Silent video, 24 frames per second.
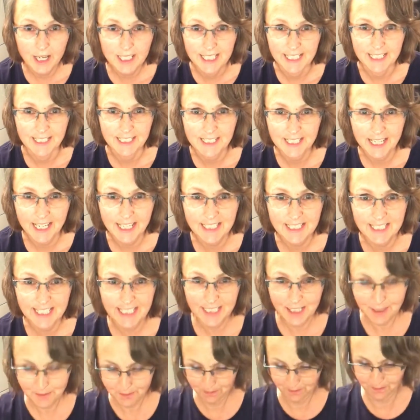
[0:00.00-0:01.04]
Awesome on the
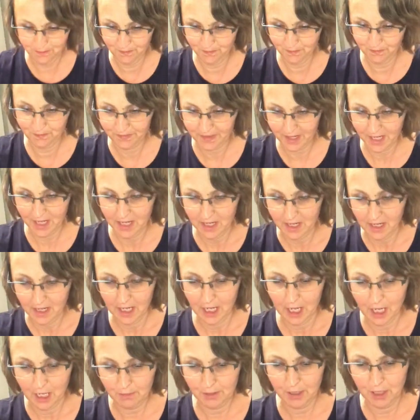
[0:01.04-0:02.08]
saucepan, great,
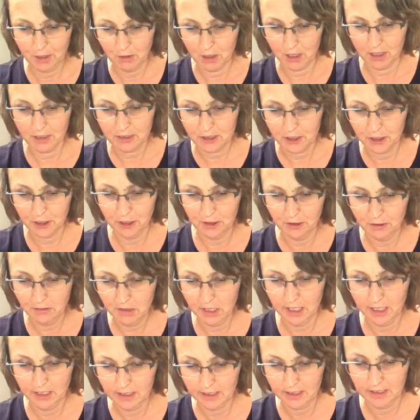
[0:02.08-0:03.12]
same process.
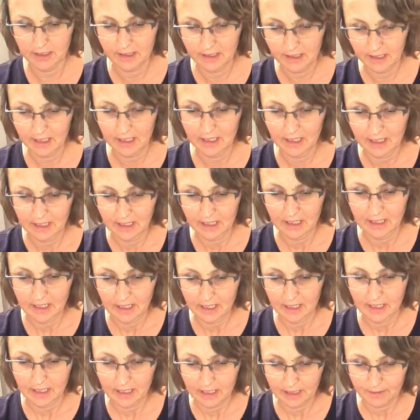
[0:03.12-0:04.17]
Yes, just very
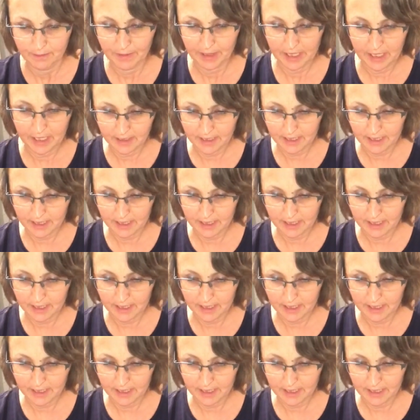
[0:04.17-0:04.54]
gently.